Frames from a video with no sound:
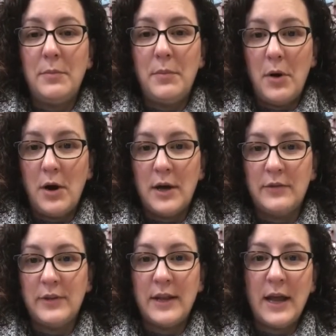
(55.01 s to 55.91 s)

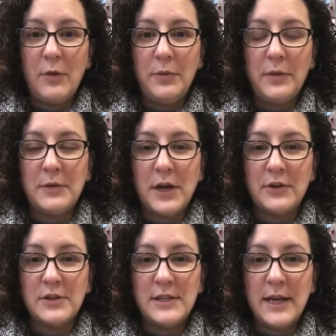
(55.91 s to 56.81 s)
pause, and help them to
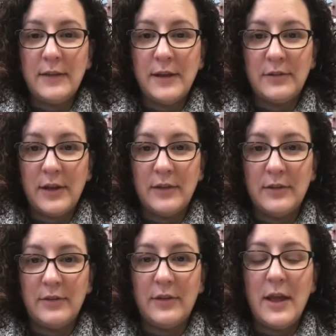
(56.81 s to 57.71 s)
understand that
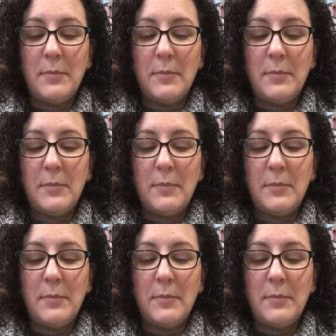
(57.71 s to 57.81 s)
sentence,